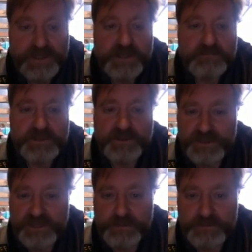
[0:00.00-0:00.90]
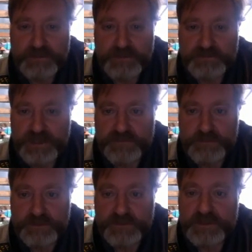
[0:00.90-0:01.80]
because the FM is much better for
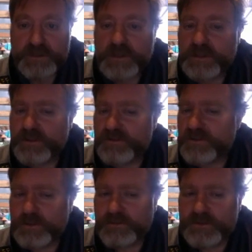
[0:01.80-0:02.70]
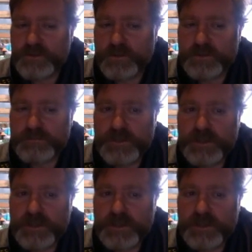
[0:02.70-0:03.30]
music, not so good for talk.